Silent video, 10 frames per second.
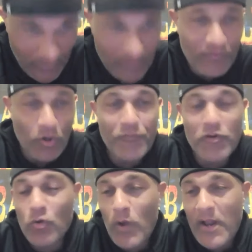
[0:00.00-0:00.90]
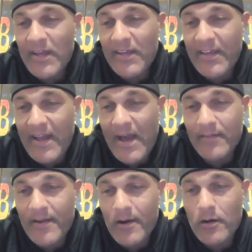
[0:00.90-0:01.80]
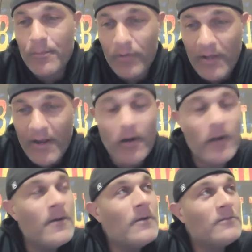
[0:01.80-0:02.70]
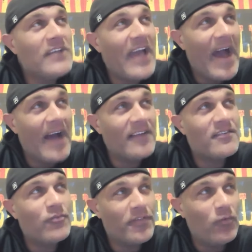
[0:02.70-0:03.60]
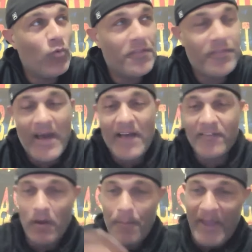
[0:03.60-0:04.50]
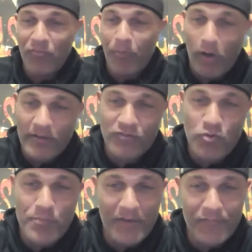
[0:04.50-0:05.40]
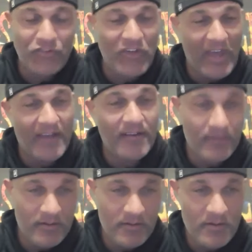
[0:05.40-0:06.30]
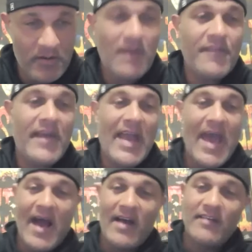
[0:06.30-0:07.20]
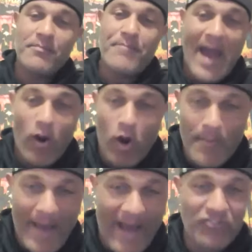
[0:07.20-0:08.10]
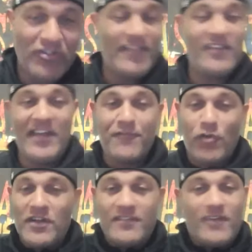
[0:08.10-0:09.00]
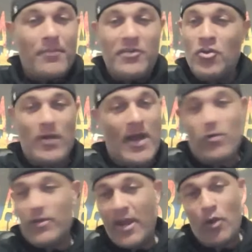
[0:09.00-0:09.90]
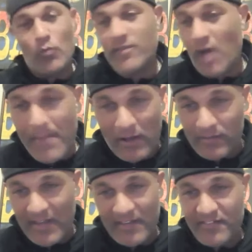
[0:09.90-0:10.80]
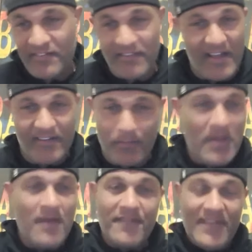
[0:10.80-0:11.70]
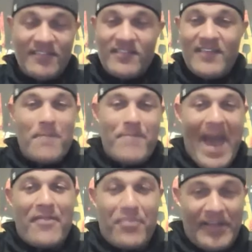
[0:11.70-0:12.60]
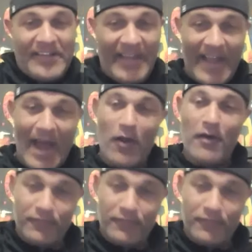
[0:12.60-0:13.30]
So if you're running a kid out there and a player at with, with has a baseball that's too big for his hand, that has bad arm action and this inverted W, and I don't care what Tom House has to say, because this is a bad thing to get out of.